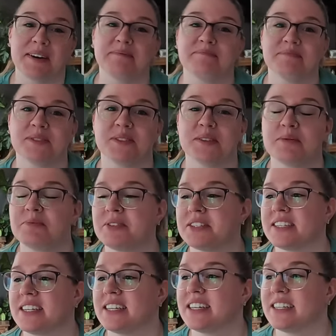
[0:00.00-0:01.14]
Yeah. So I'm
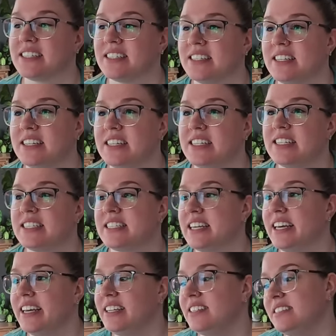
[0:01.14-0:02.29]
just gonna
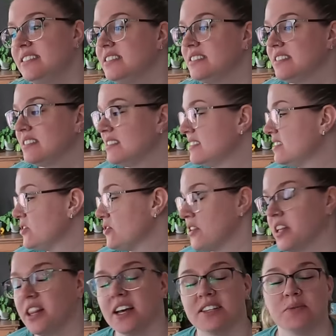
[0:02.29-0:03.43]
sit,
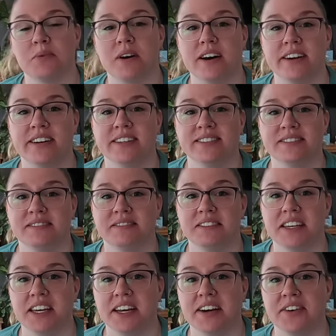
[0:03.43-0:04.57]
drink lots of water,
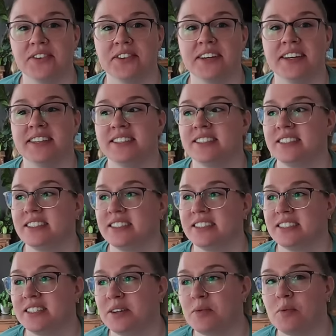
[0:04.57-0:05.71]
eat healthy,
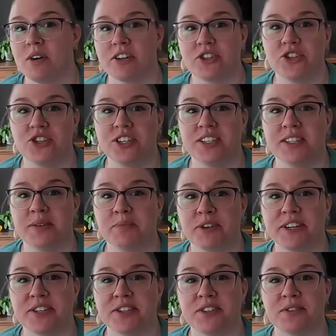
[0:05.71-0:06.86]
and watch cheesy
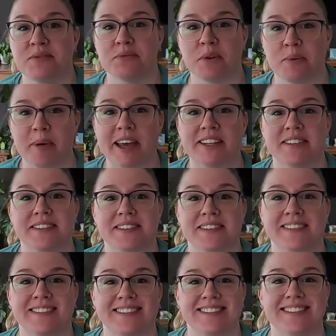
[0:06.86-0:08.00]
British romances.